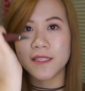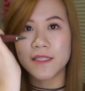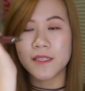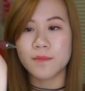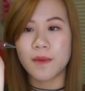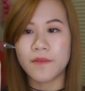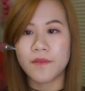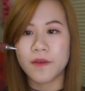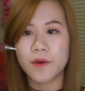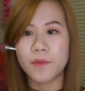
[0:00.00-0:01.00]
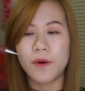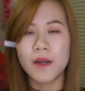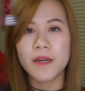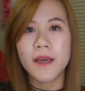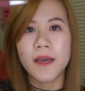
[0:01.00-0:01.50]
this is my favorite
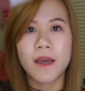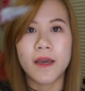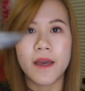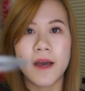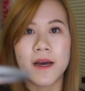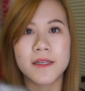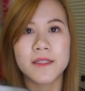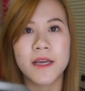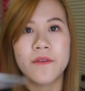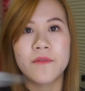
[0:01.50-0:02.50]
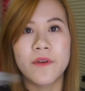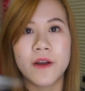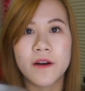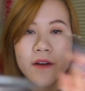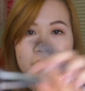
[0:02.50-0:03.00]
one. It has a
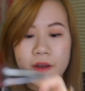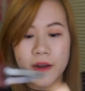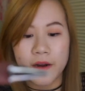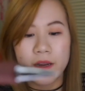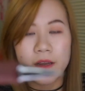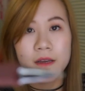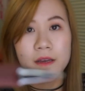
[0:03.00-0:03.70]
very,